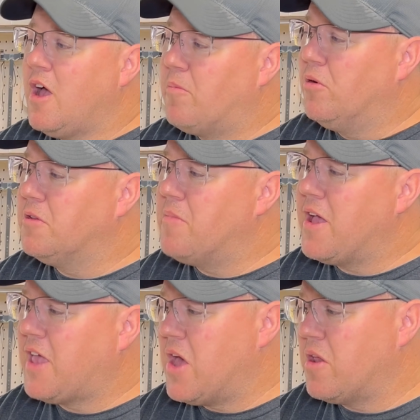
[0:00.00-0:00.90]
I pulled it
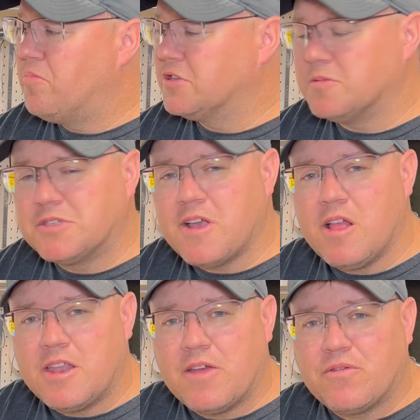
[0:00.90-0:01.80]
back out, I put some
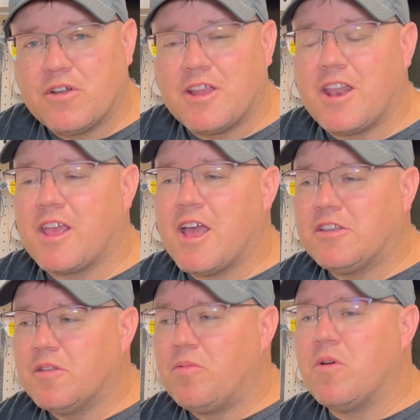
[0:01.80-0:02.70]
solid effort, and I got
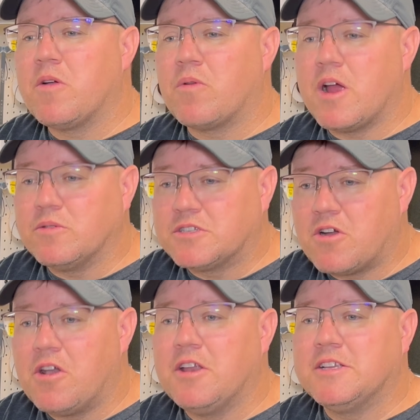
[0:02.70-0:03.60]
to the point where I was
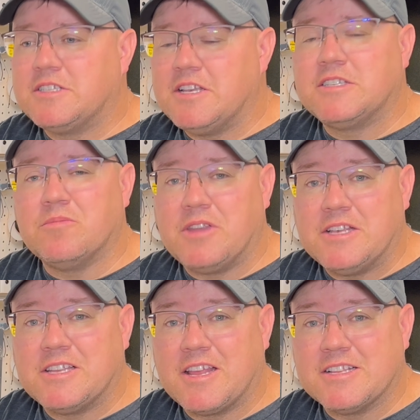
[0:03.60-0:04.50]
starting to see some
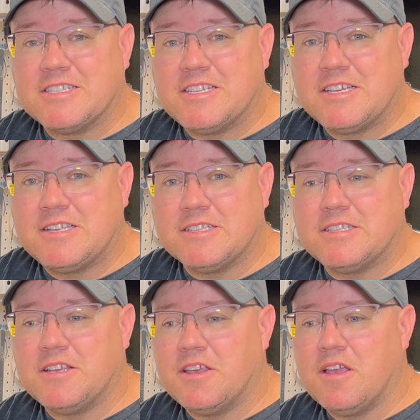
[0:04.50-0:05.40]
decent
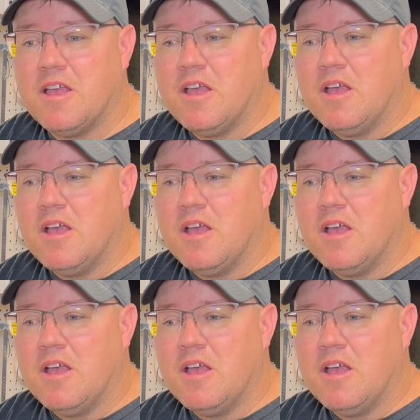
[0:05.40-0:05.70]
consistency,